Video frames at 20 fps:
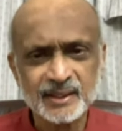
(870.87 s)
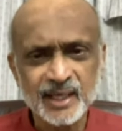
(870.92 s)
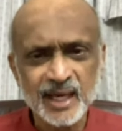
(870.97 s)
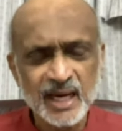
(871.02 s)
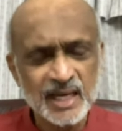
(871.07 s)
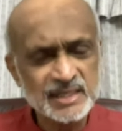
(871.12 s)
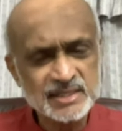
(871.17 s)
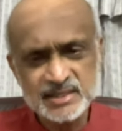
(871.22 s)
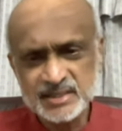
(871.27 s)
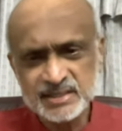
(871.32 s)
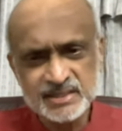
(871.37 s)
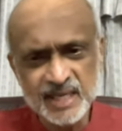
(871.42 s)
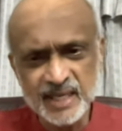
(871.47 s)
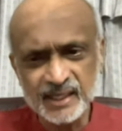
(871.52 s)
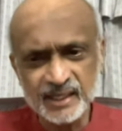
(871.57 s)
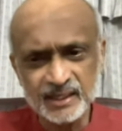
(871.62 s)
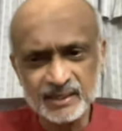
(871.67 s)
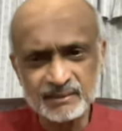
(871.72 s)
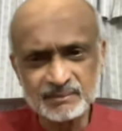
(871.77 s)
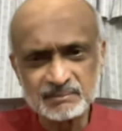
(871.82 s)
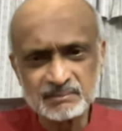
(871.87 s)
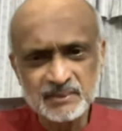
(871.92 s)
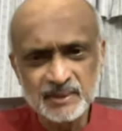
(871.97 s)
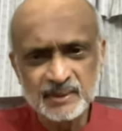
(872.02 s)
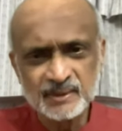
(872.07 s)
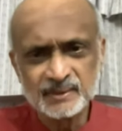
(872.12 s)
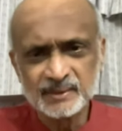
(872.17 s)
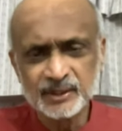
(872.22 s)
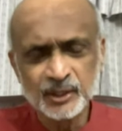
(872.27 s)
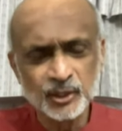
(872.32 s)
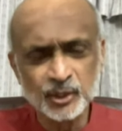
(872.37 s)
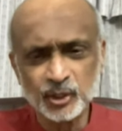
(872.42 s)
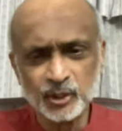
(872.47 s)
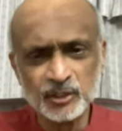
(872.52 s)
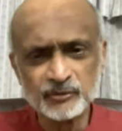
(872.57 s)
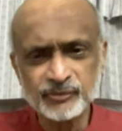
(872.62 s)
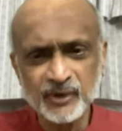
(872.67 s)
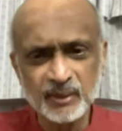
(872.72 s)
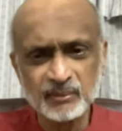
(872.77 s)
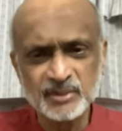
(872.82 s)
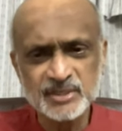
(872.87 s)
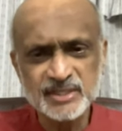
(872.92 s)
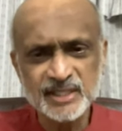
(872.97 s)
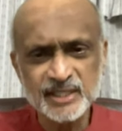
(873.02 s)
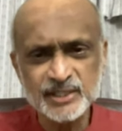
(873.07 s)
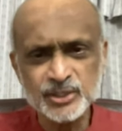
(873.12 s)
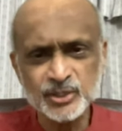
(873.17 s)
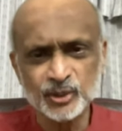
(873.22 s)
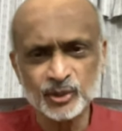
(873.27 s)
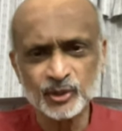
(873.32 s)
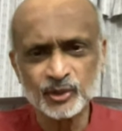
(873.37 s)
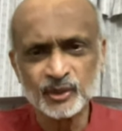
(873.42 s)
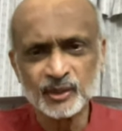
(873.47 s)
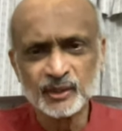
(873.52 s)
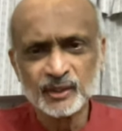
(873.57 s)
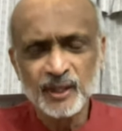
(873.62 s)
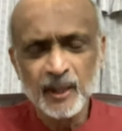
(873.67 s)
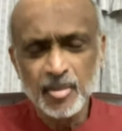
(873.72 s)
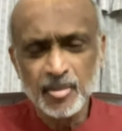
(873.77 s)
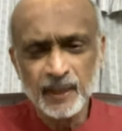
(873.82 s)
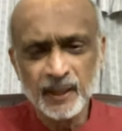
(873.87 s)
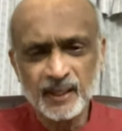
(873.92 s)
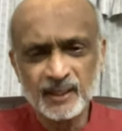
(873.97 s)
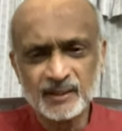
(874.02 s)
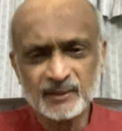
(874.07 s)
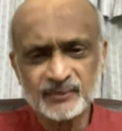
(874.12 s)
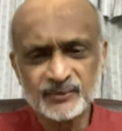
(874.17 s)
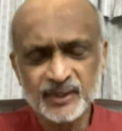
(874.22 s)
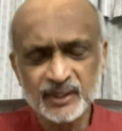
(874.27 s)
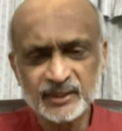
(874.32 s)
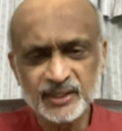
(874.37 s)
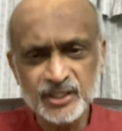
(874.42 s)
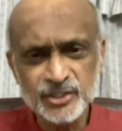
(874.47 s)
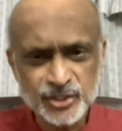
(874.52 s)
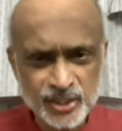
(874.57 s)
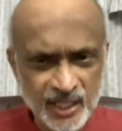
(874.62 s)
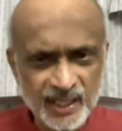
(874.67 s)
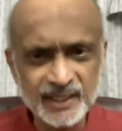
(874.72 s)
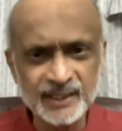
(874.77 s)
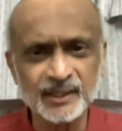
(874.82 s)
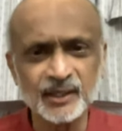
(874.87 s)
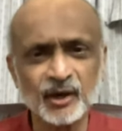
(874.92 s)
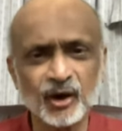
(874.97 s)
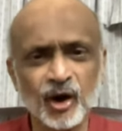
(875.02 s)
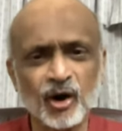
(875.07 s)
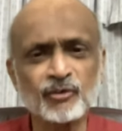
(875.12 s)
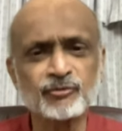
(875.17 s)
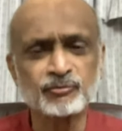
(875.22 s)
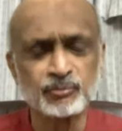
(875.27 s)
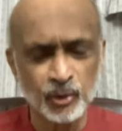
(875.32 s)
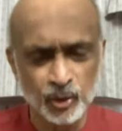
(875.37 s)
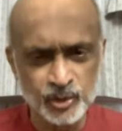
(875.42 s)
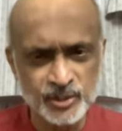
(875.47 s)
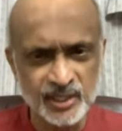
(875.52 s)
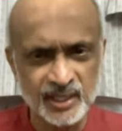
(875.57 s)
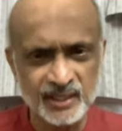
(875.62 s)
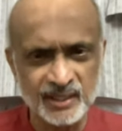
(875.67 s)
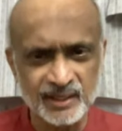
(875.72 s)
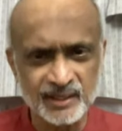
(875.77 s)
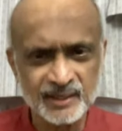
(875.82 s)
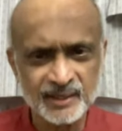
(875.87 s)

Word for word: has taken, you know, if I may say so, the, the, the shine of Putin.